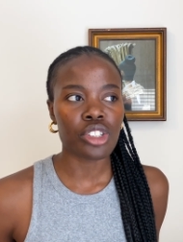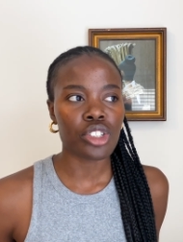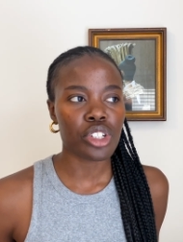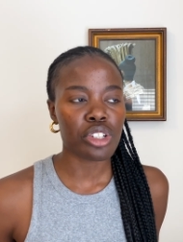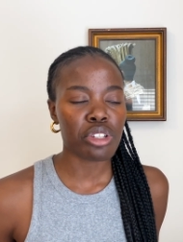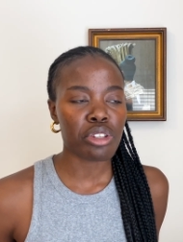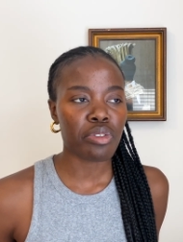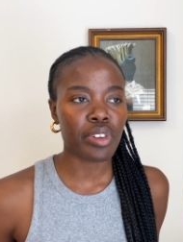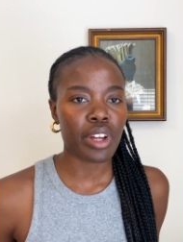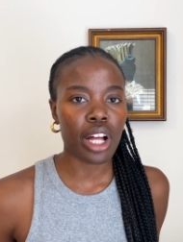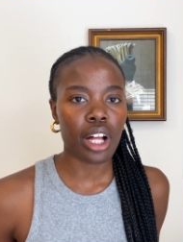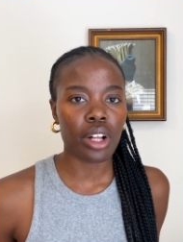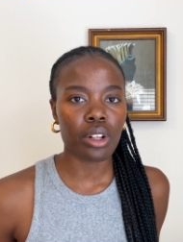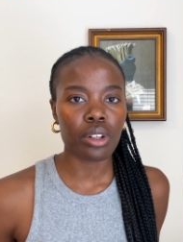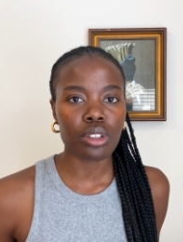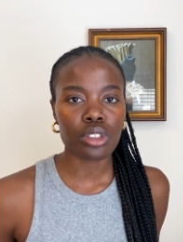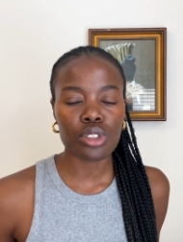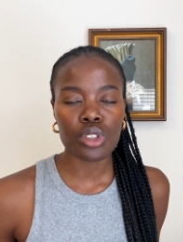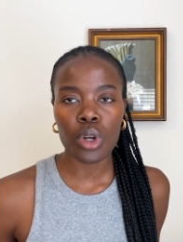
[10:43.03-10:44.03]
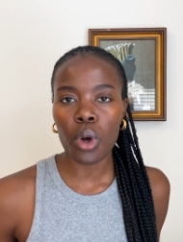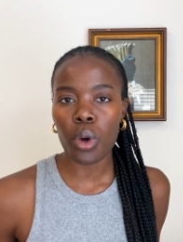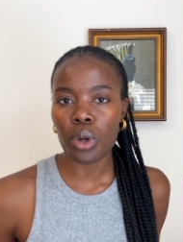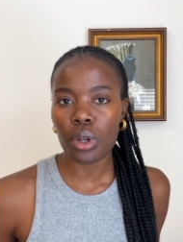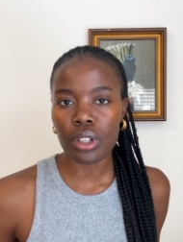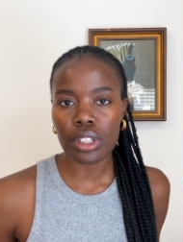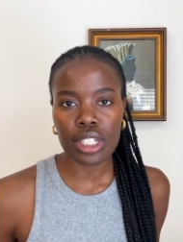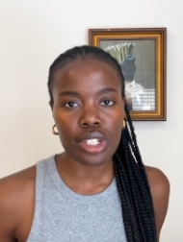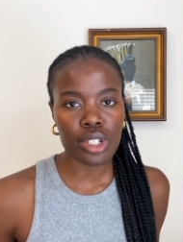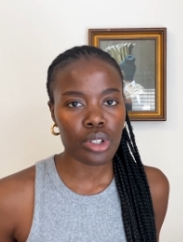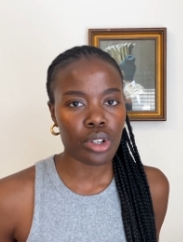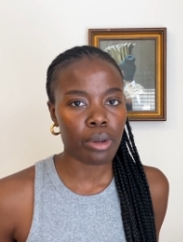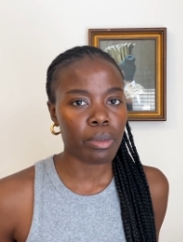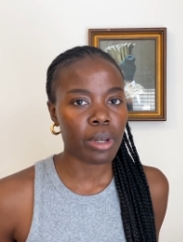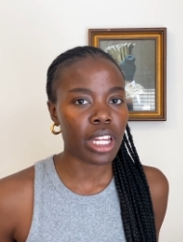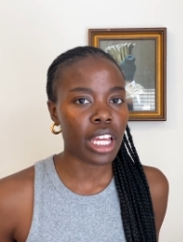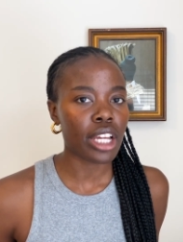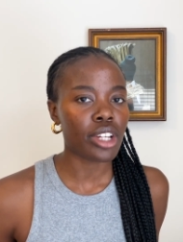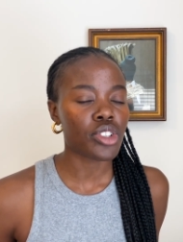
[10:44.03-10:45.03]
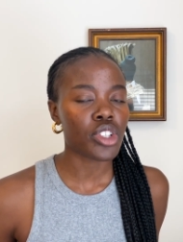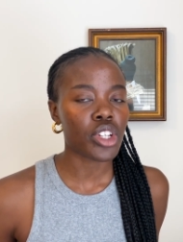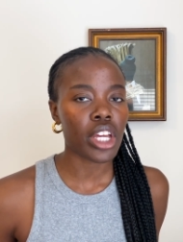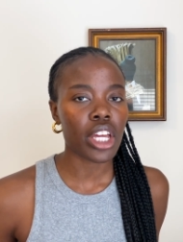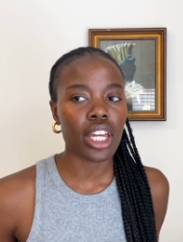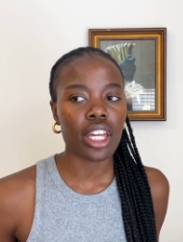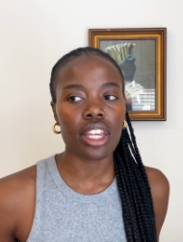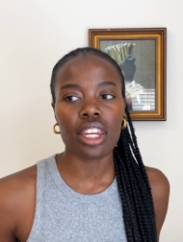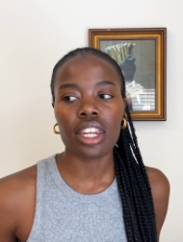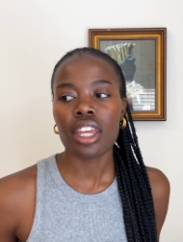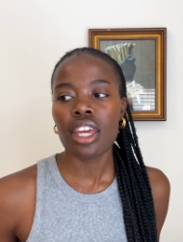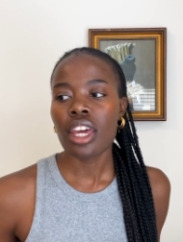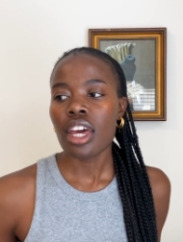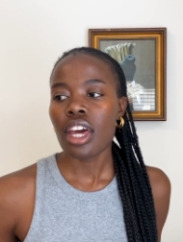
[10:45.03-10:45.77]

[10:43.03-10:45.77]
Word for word: just felt total discrimination